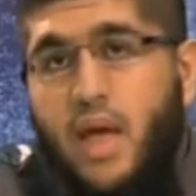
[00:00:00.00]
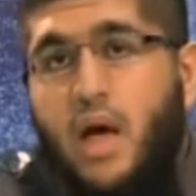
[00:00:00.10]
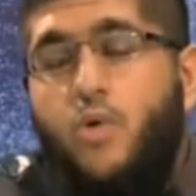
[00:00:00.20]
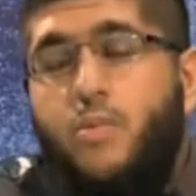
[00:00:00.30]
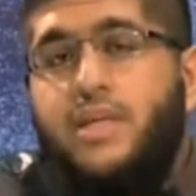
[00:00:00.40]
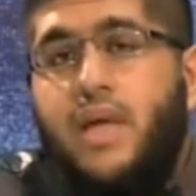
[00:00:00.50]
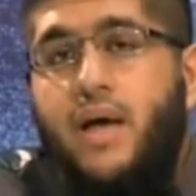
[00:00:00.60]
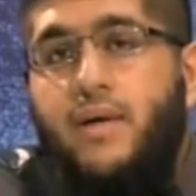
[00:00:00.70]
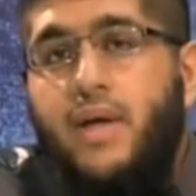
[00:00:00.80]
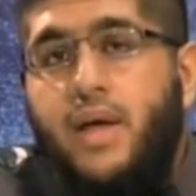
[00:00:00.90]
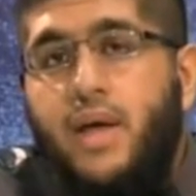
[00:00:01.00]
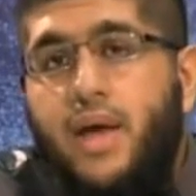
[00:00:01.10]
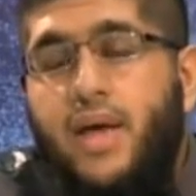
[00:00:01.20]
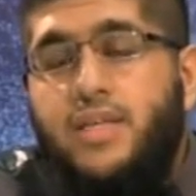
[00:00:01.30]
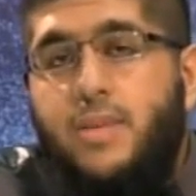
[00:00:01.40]
A humaza
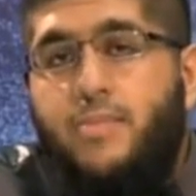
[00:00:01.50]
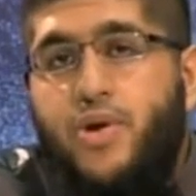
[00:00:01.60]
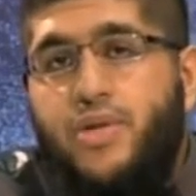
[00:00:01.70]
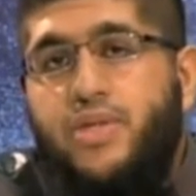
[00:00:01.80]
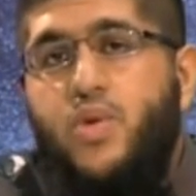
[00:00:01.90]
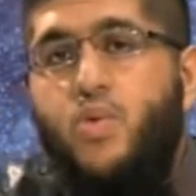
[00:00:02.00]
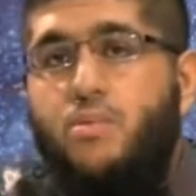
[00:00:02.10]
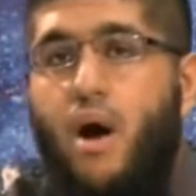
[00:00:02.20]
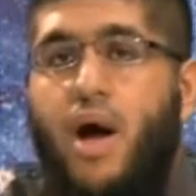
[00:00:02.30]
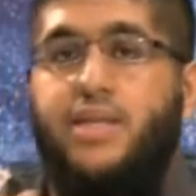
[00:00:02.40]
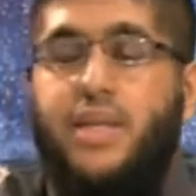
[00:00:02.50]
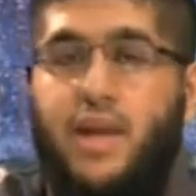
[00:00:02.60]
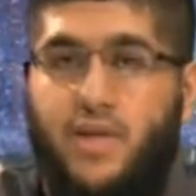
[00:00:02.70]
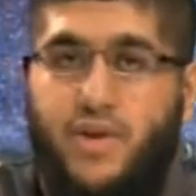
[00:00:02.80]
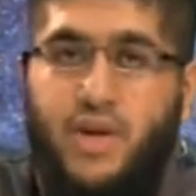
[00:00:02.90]
is a person who mocks
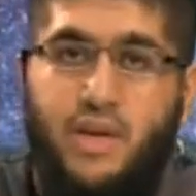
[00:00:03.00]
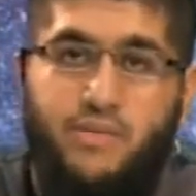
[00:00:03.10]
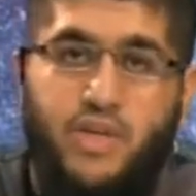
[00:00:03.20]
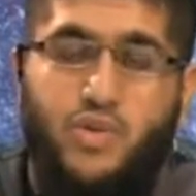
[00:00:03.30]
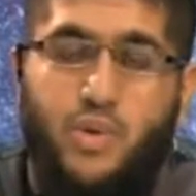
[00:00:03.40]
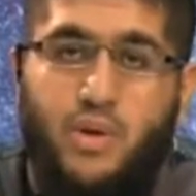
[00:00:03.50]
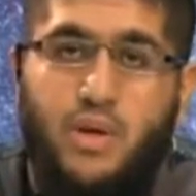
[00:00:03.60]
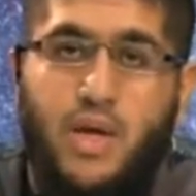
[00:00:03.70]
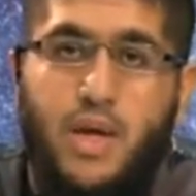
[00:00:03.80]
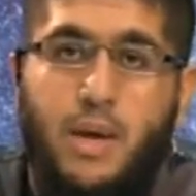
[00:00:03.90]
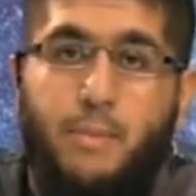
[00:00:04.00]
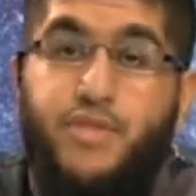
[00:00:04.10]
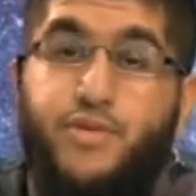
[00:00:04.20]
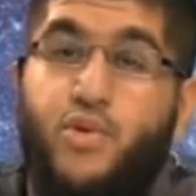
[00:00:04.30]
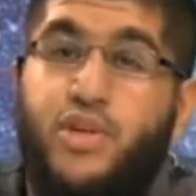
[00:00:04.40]
another individual,
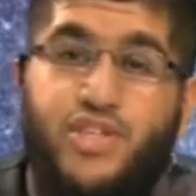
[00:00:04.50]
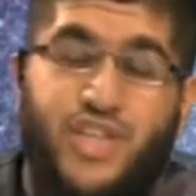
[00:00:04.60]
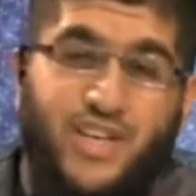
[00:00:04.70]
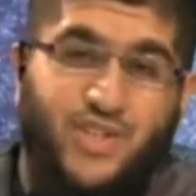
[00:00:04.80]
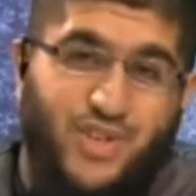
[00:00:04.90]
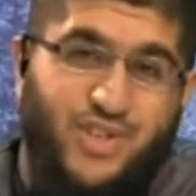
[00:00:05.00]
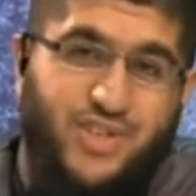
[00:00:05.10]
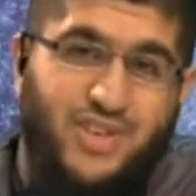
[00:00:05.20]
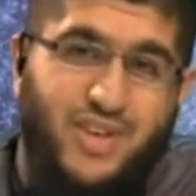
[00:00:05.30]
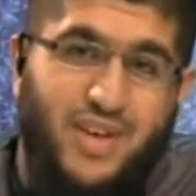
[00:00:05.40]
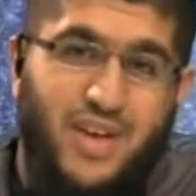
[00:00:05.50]
but through his gestures.